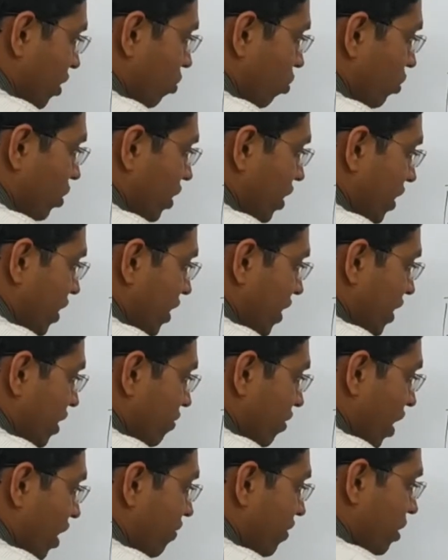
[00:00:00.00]
only dy
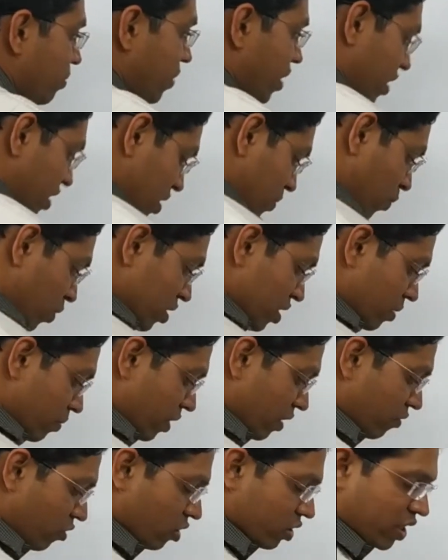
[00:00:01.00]
will be responsible
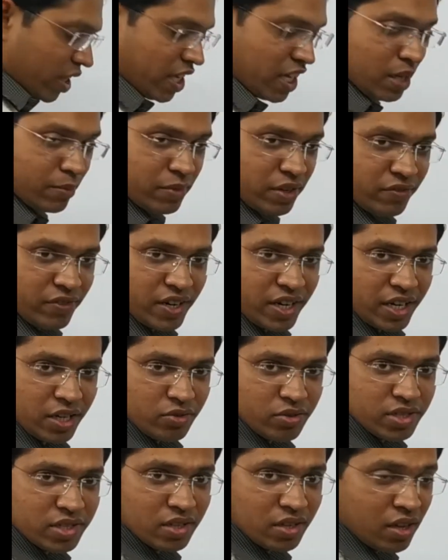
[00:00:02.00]
for the EMF
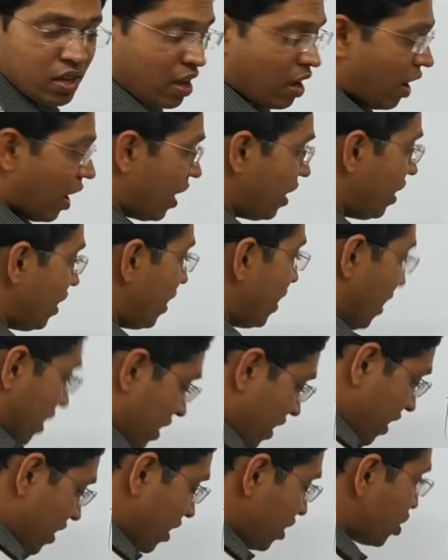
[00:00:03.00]
induced, and the
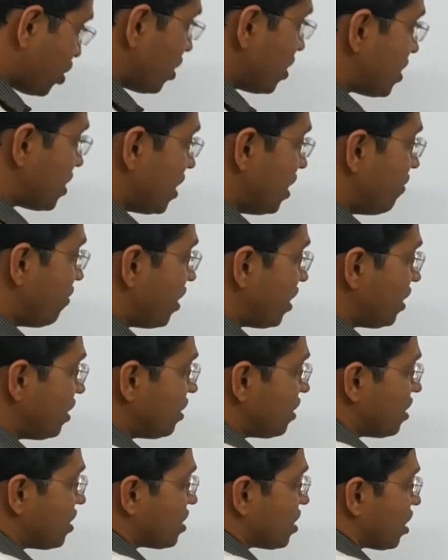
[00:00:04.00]
integrations even in
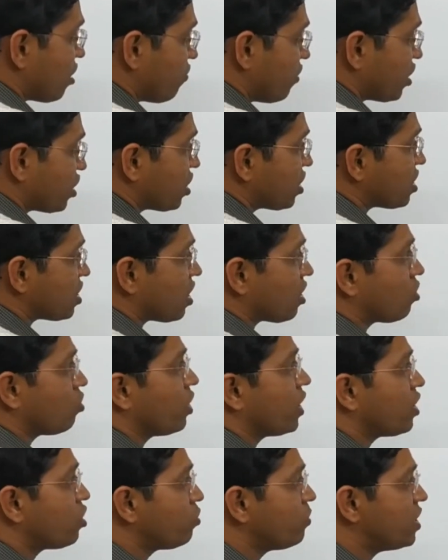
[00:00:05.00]
this equations are
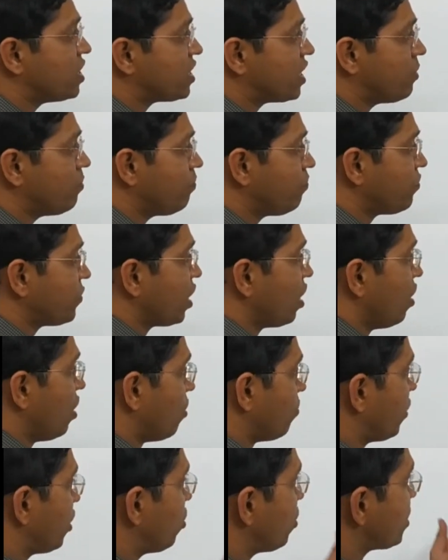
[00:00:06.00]
going to be same,
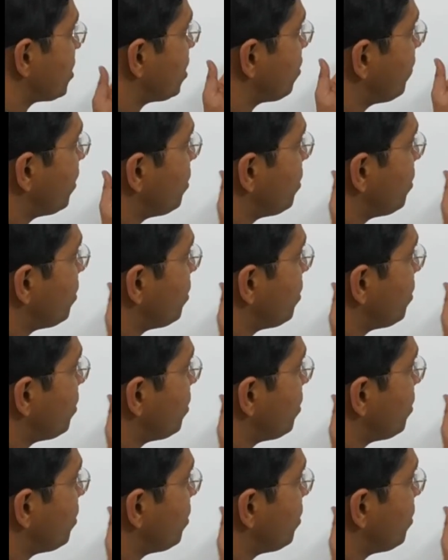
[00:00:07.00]
because it will